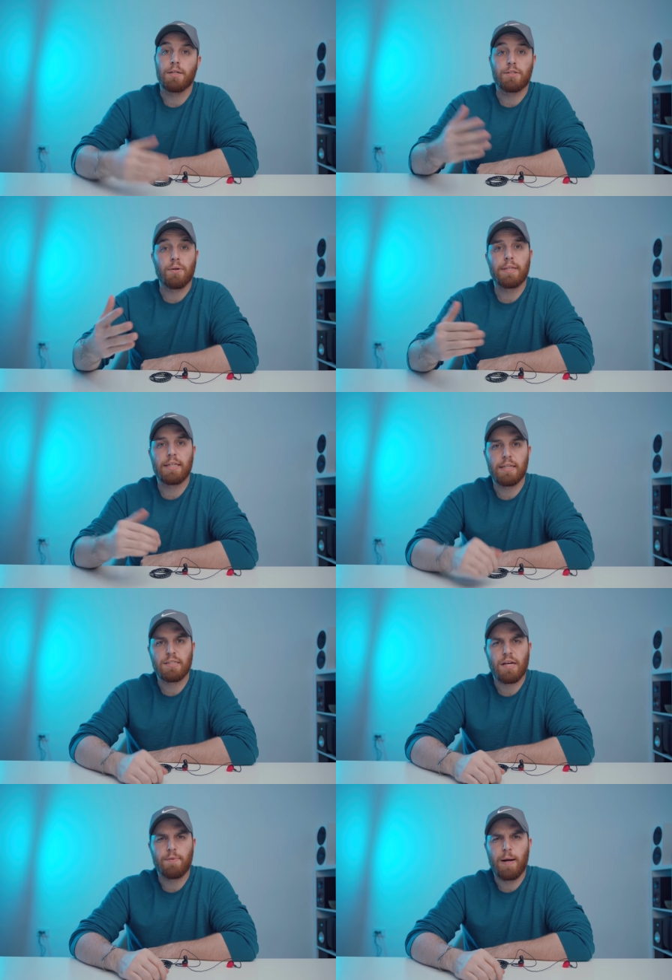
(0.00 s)
Uh, so I think
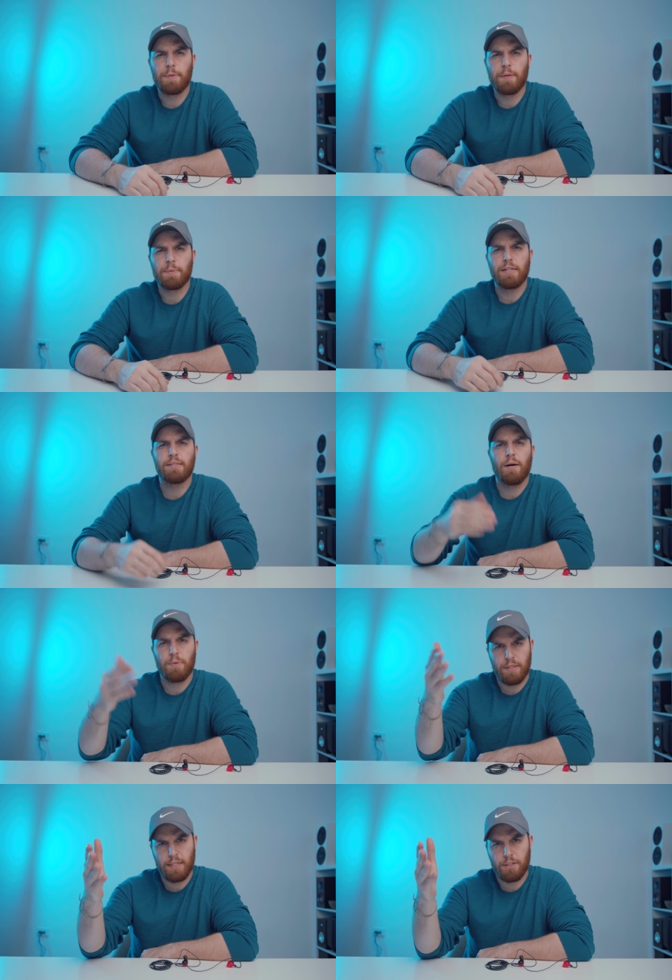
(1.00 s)
that's going to wrap it up, guys. I
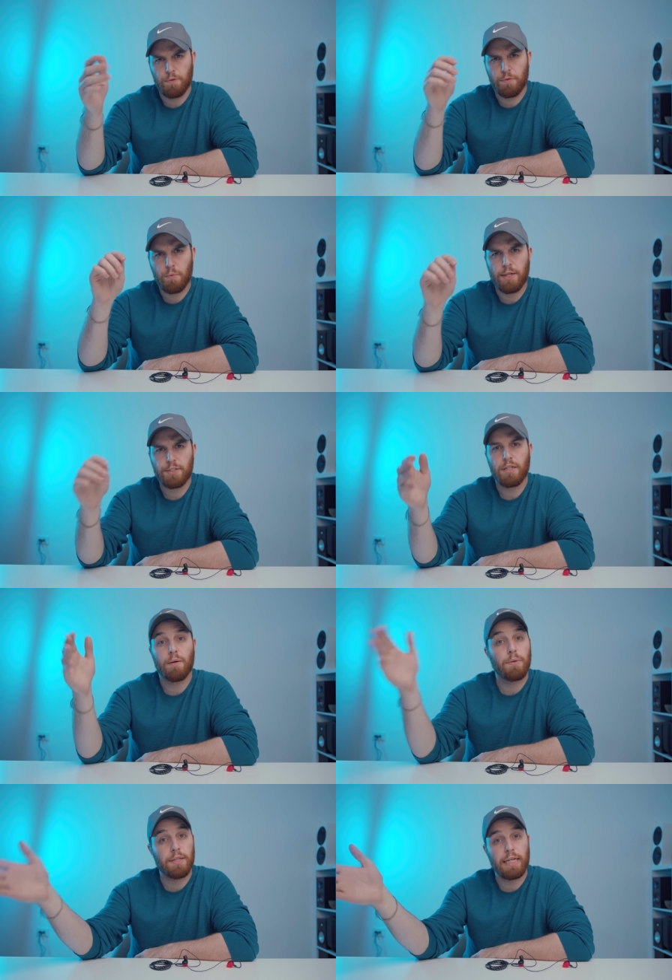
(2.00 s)
want to thank you for watching. I
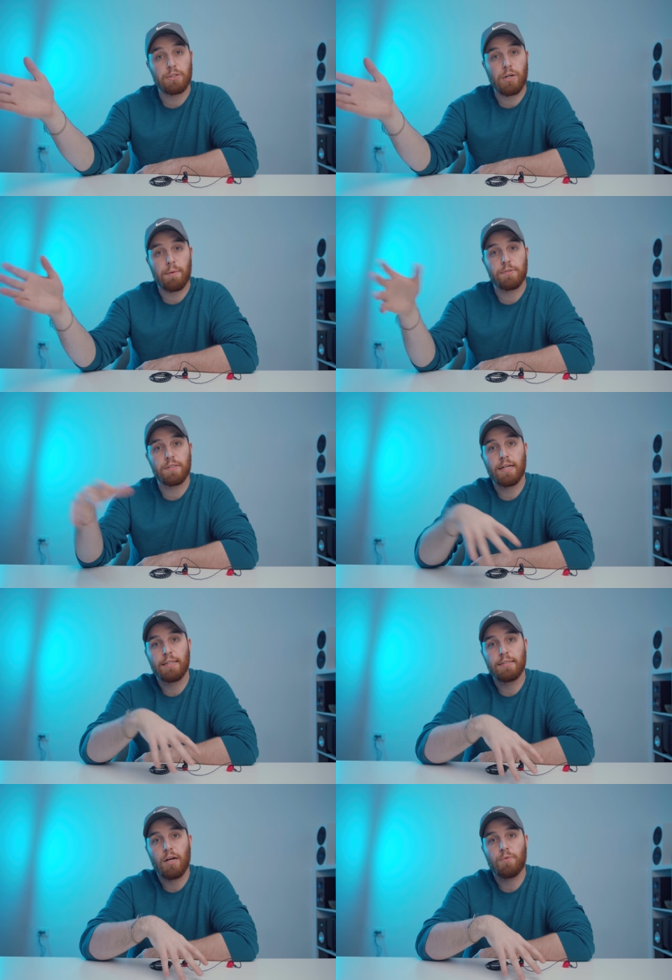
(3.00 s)
want to thank Drop for sending
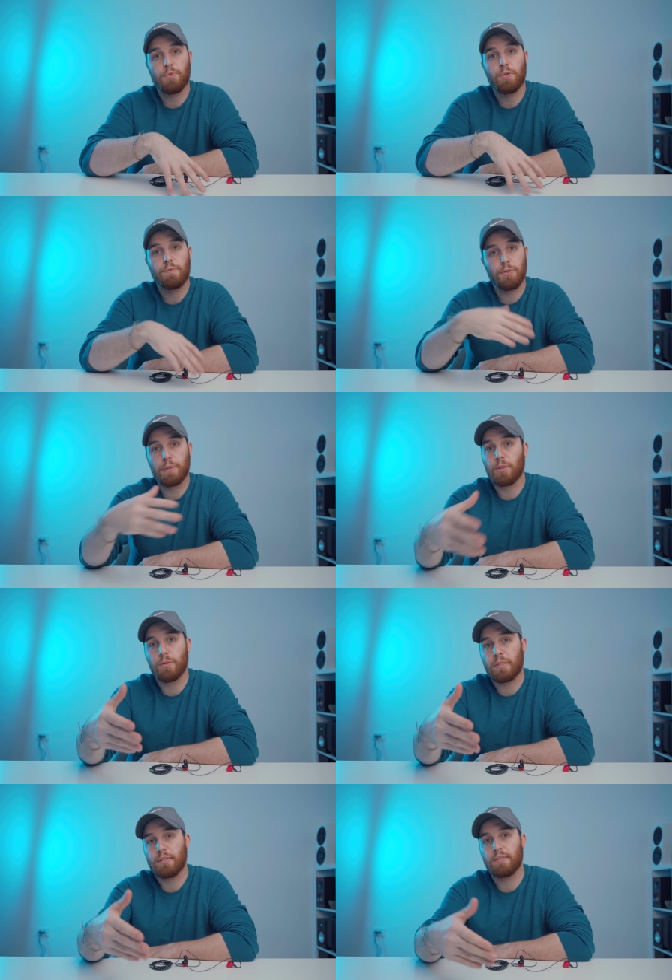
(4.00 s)
these out for review and
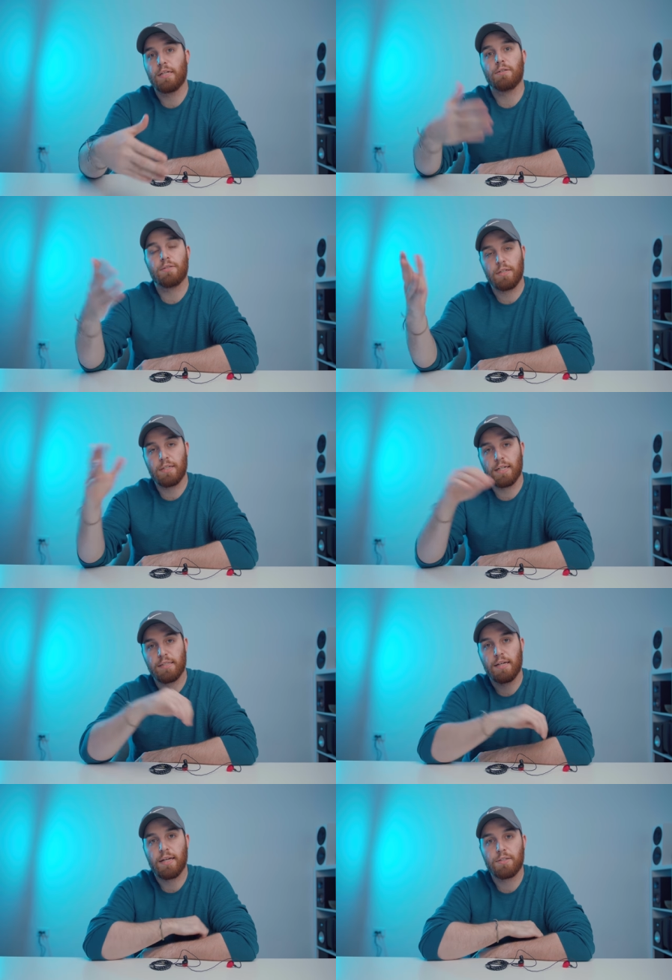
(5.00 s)
holding the sale so that you guys
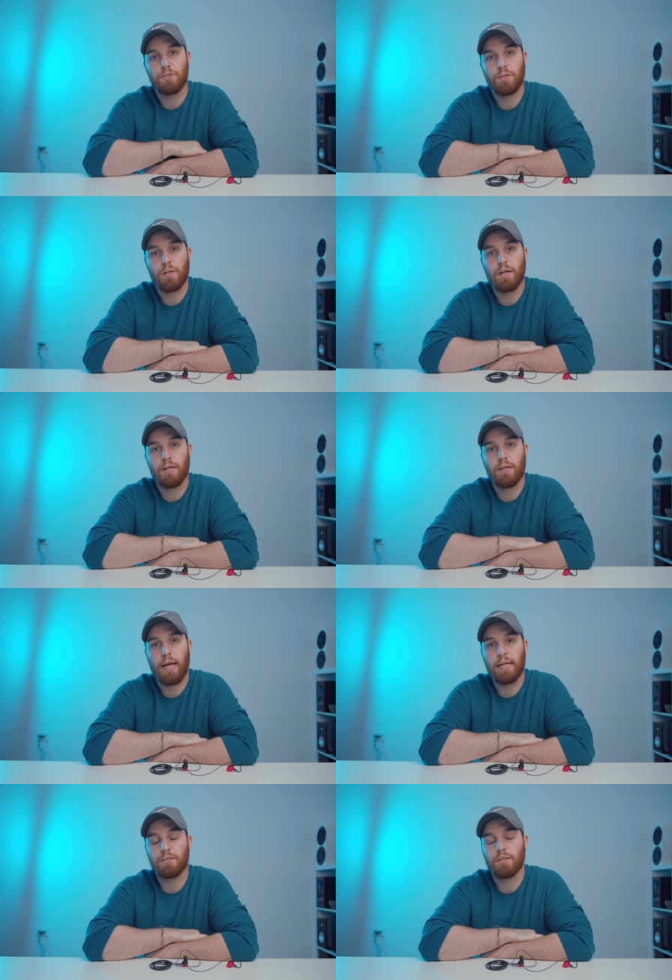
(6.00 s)
can get your uh,
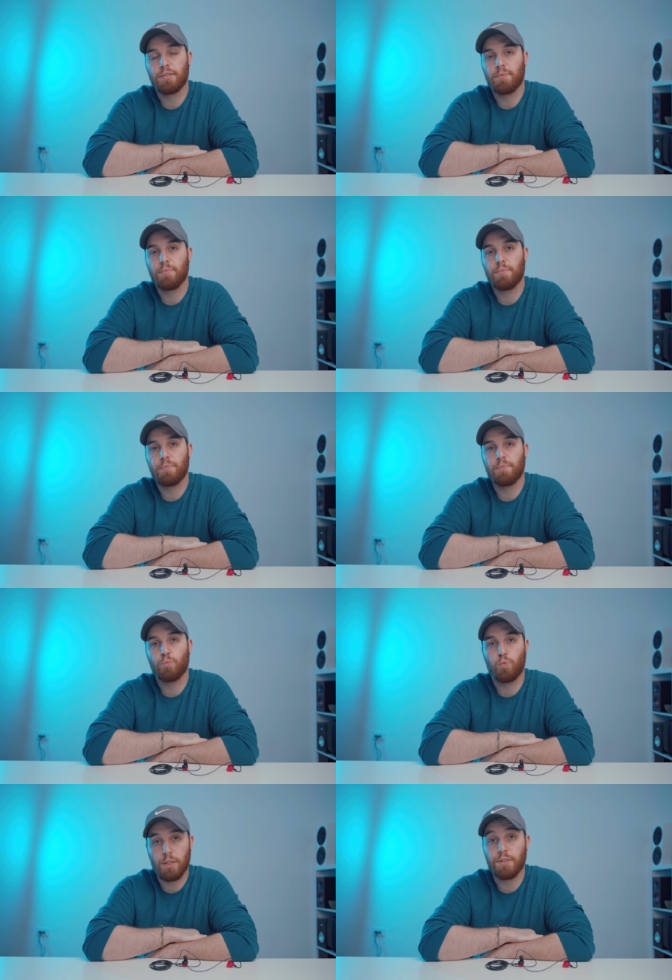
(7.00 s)
hands on some
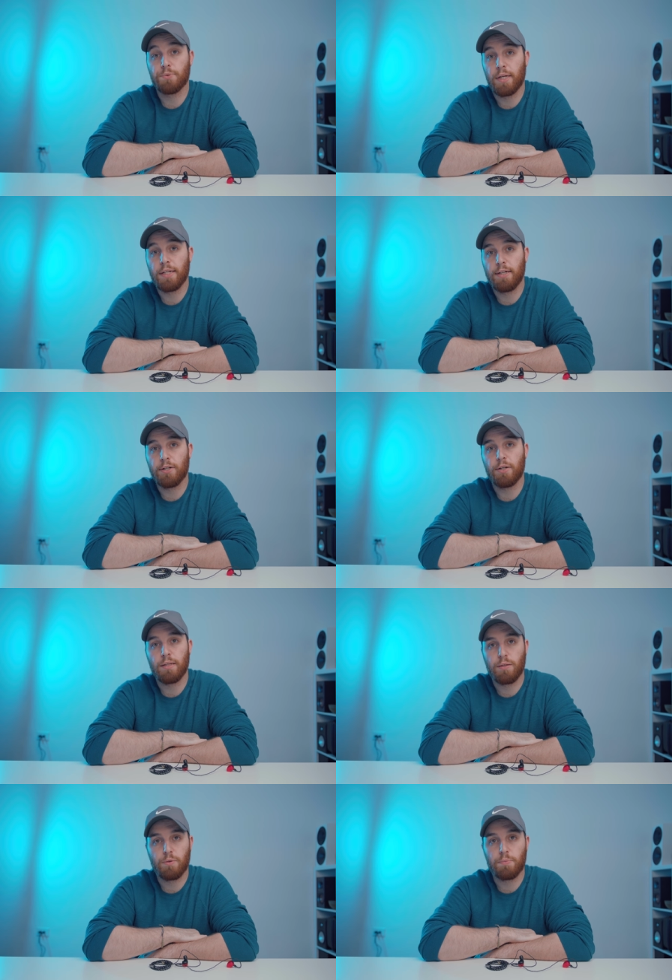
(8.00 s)
really great gear
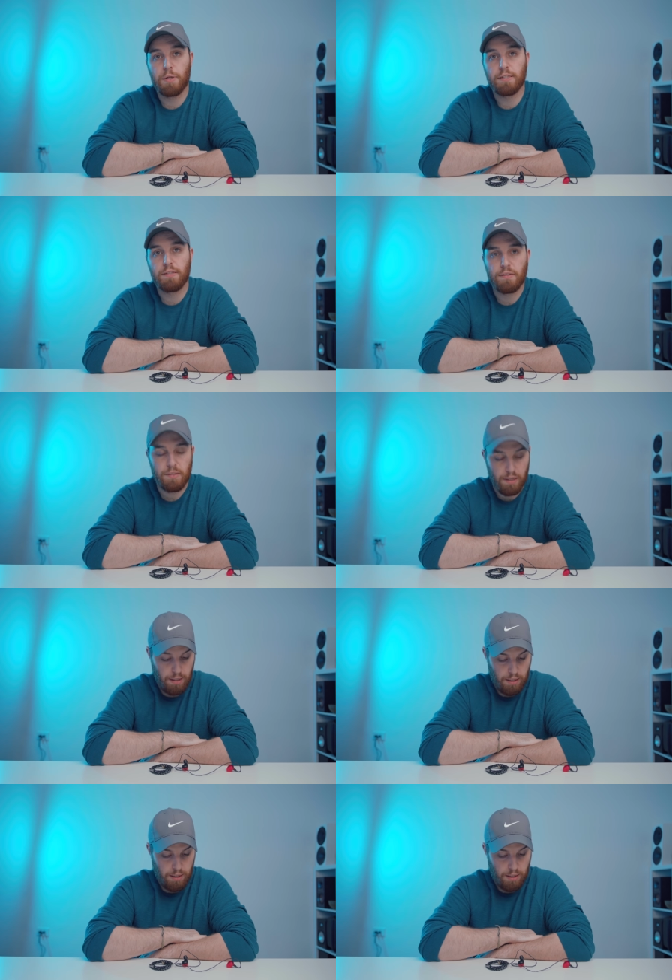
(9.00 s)
at lower prices.